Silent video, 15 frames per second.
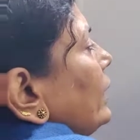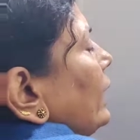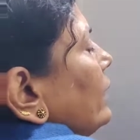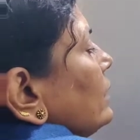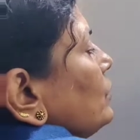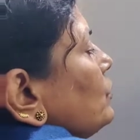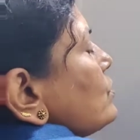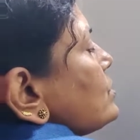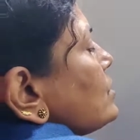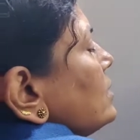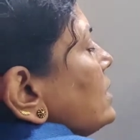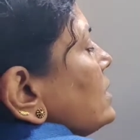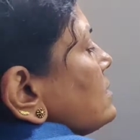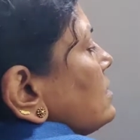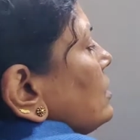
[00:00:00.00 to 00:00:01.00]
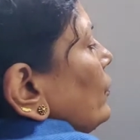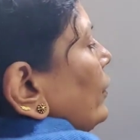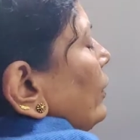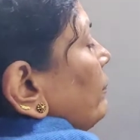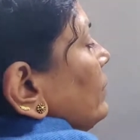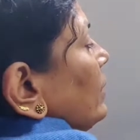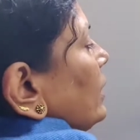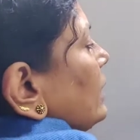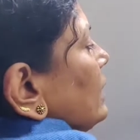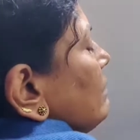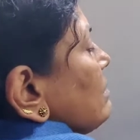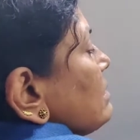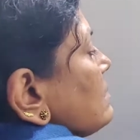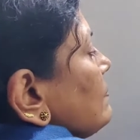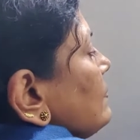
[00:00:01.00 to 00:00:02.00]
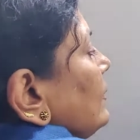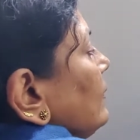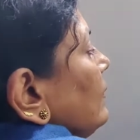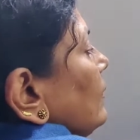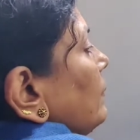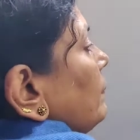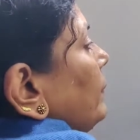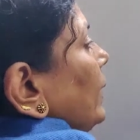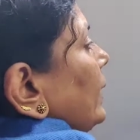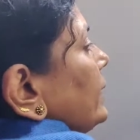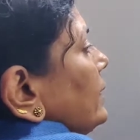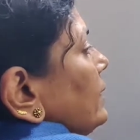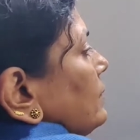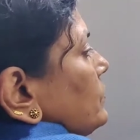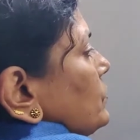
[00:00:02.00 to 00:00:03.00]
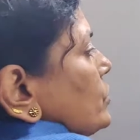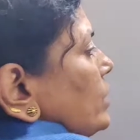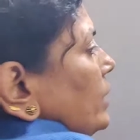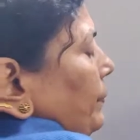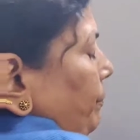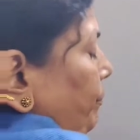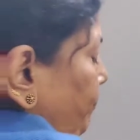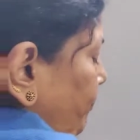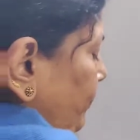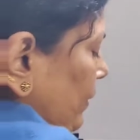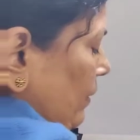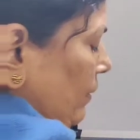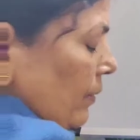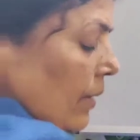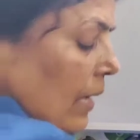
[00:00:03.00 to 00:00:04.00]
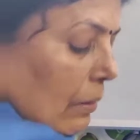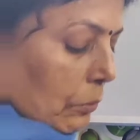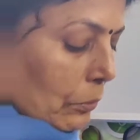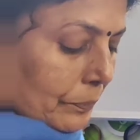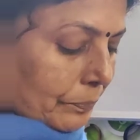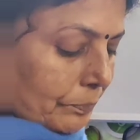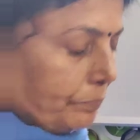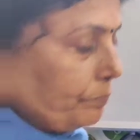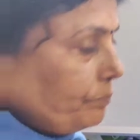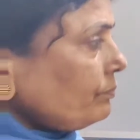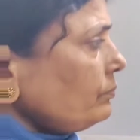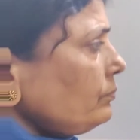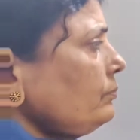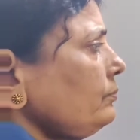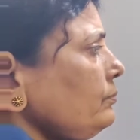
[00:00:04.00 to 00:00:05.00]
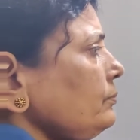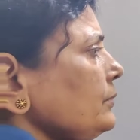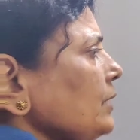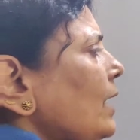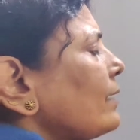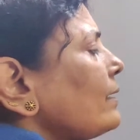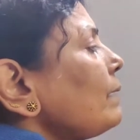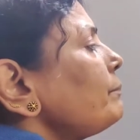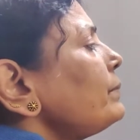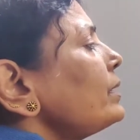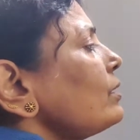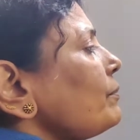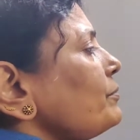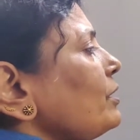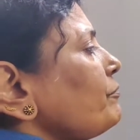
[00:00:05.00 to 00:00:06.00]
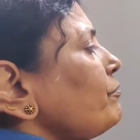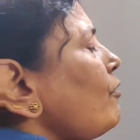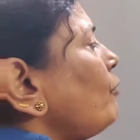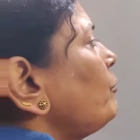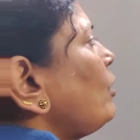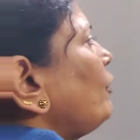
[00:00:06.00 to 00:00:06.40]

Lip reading: you can use this theorem, divisible by 3. Now, a number of the form